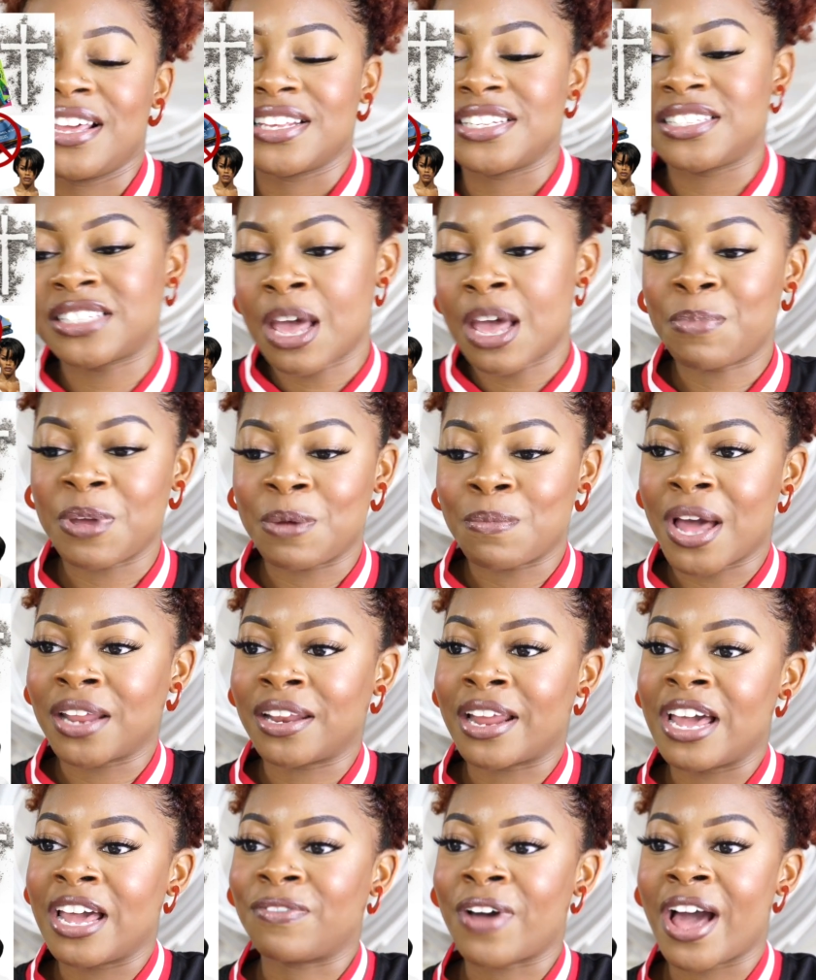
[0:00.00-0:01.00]
step in my
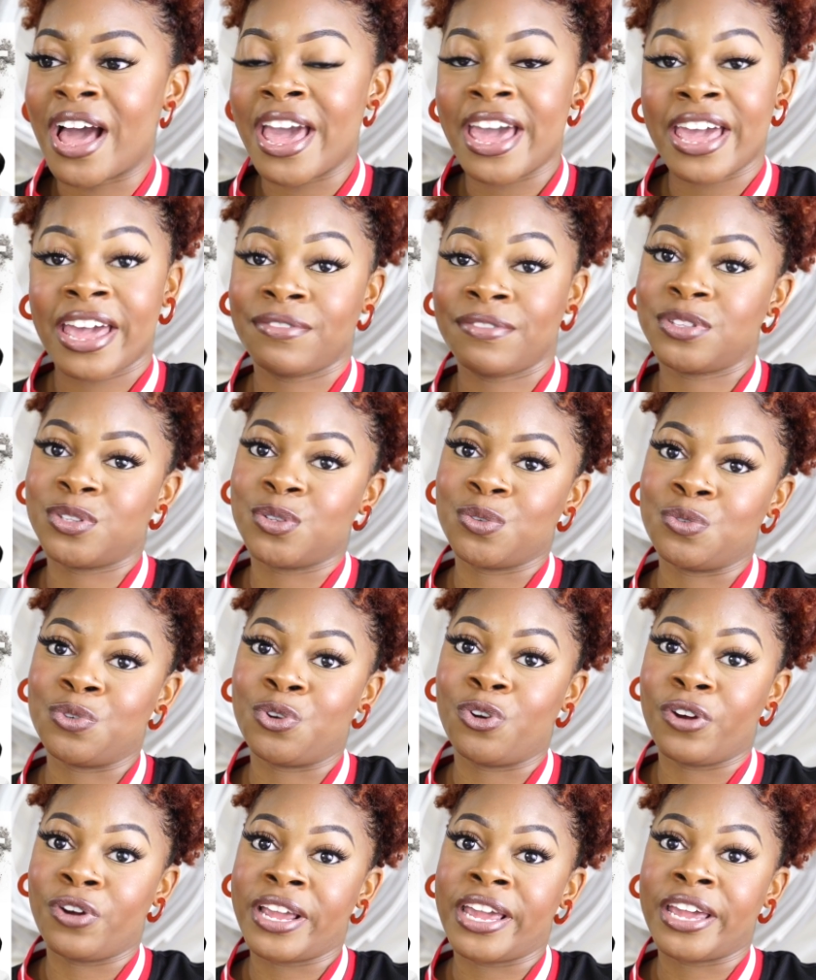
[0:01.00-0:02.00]
life I have to
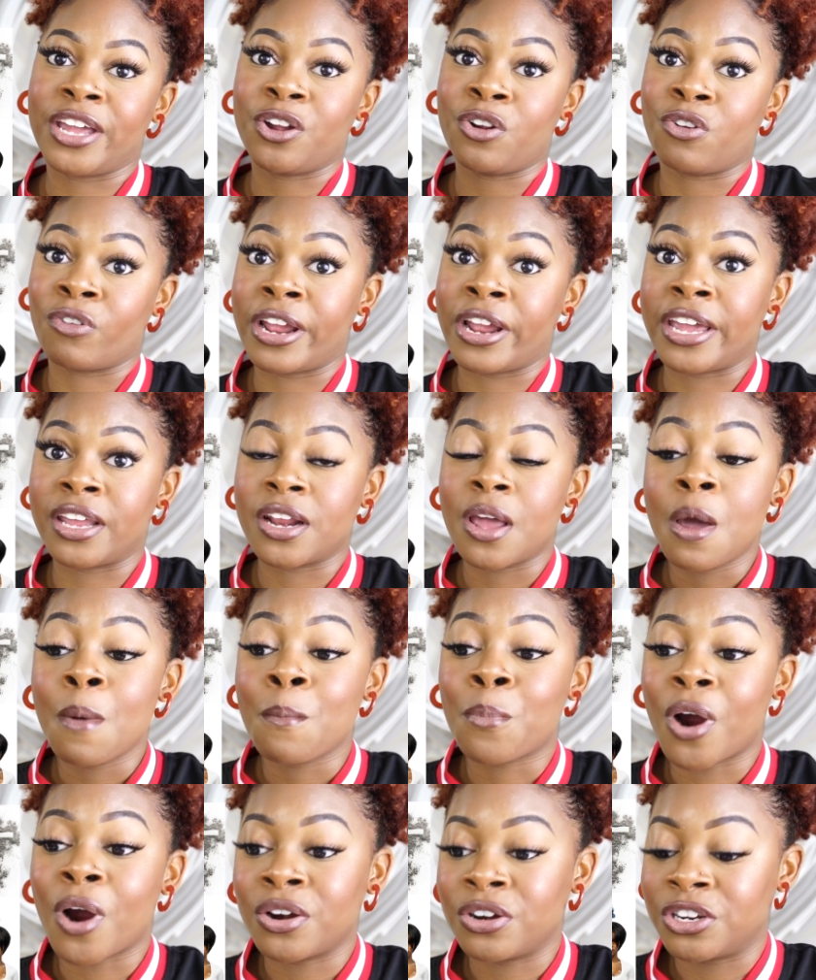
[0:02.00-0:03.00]
create great
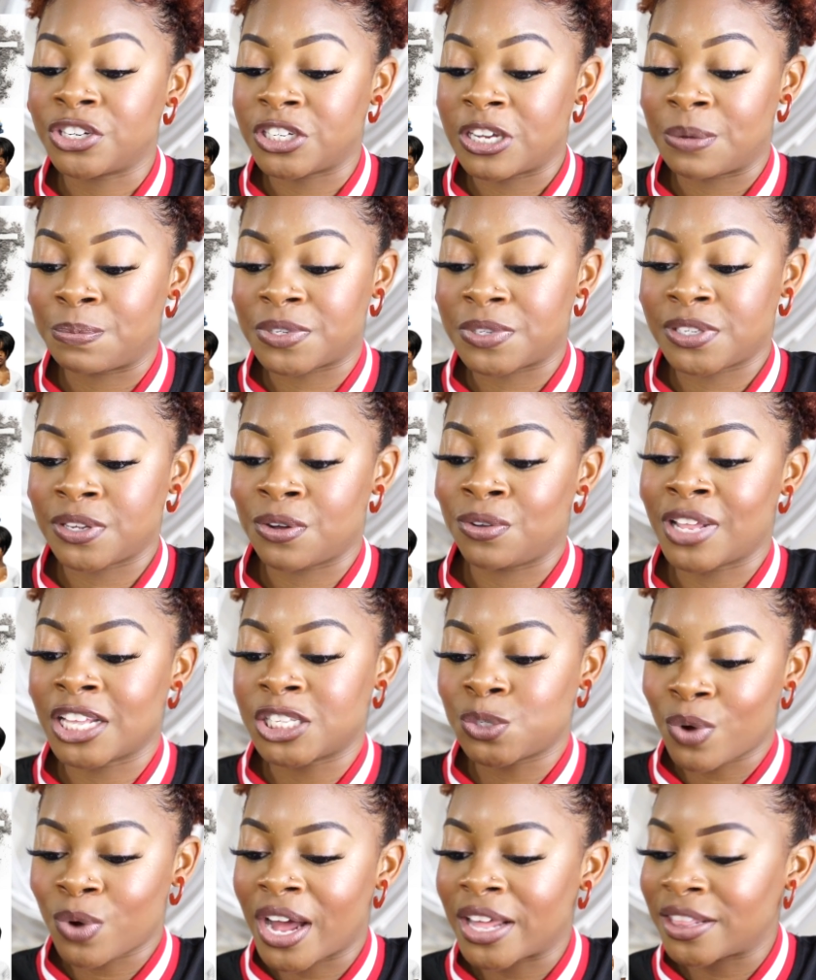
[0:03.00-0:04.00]
partnerships, so that's
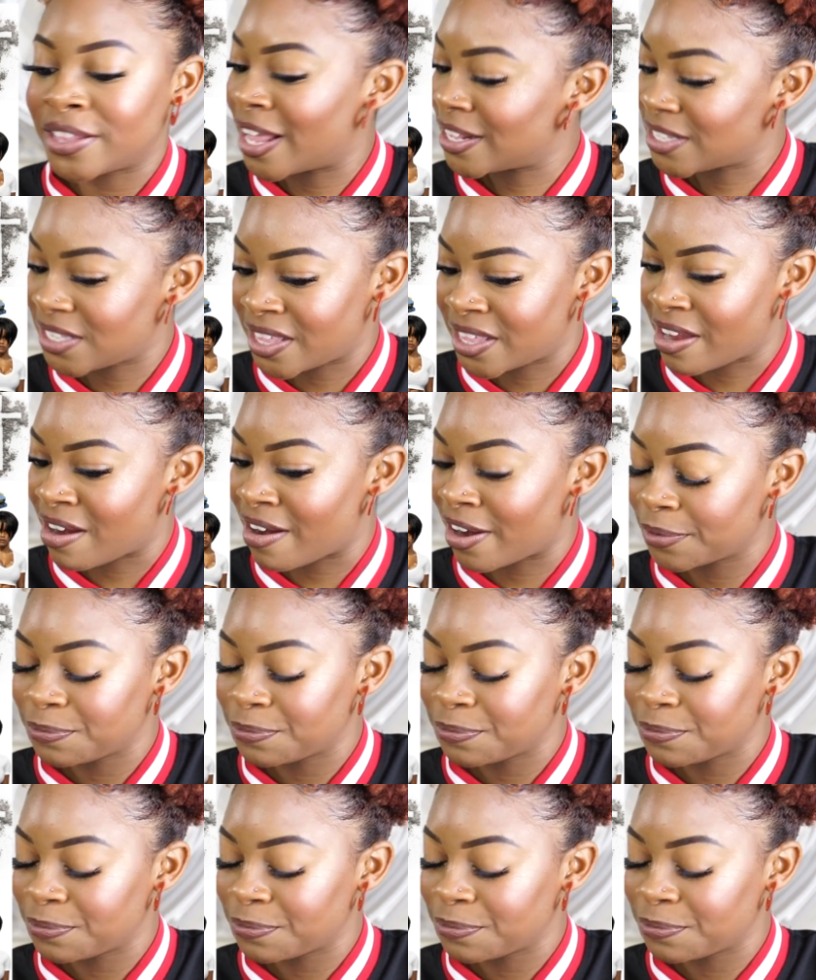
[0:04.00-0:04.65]
why that's there.